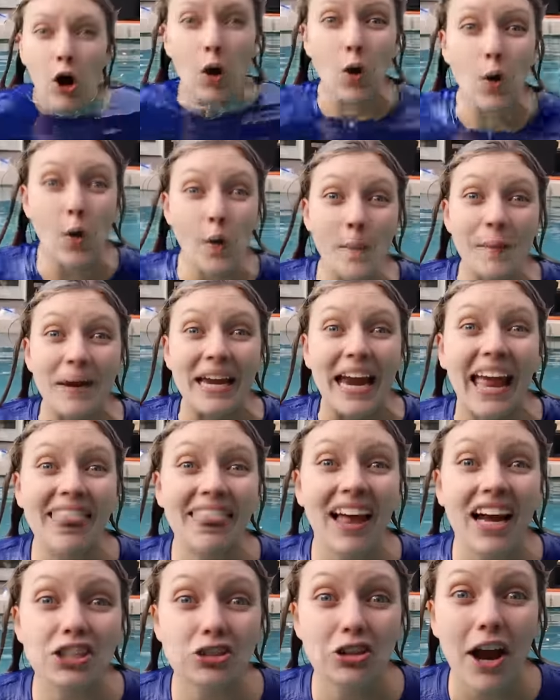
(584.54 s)
Oh
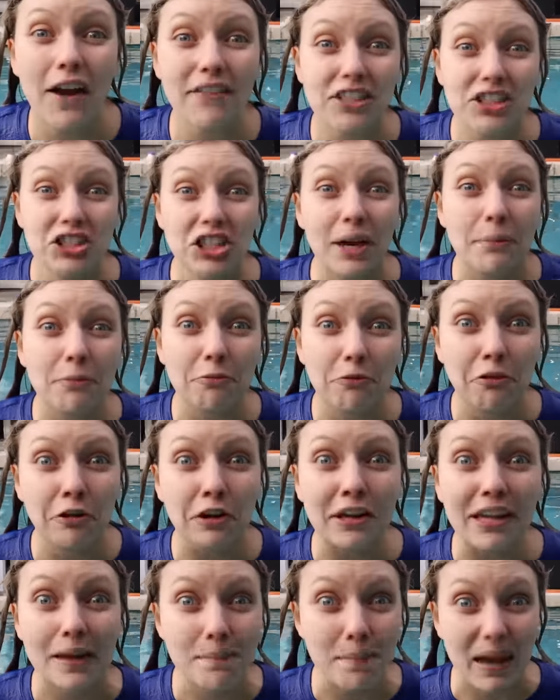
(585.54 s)
man, that traffic jam
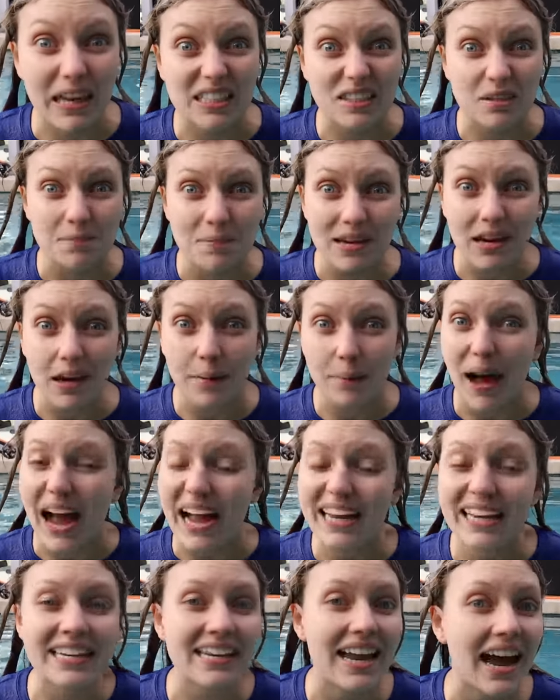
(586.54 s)
really messed me up.
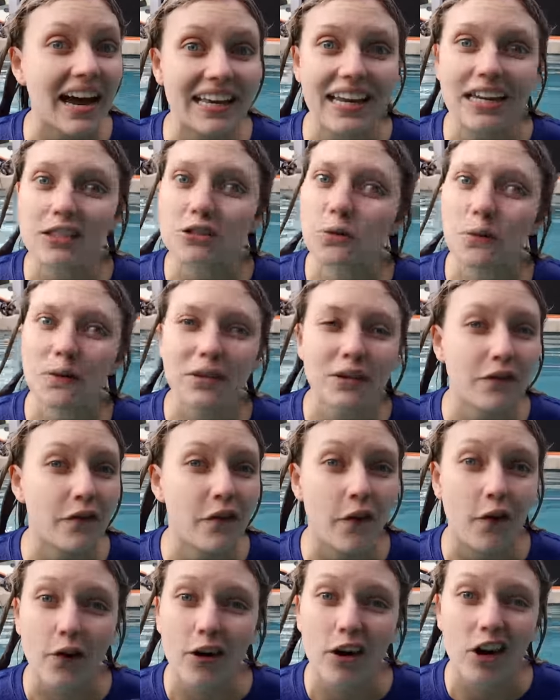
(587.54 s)
I did not get
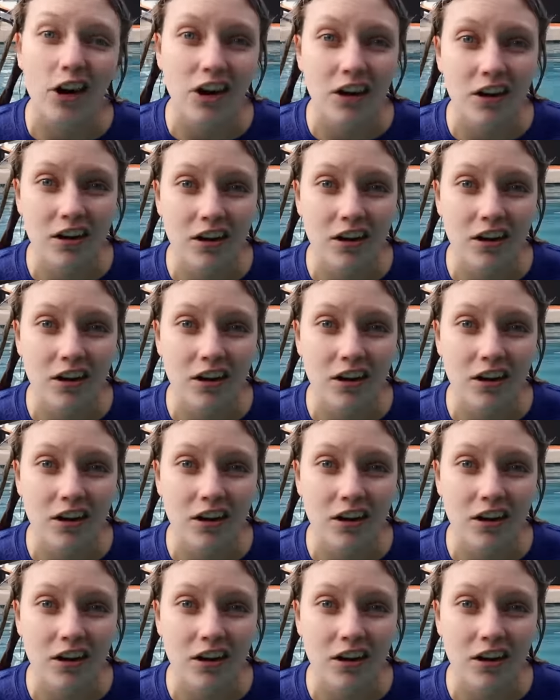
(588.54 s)
24.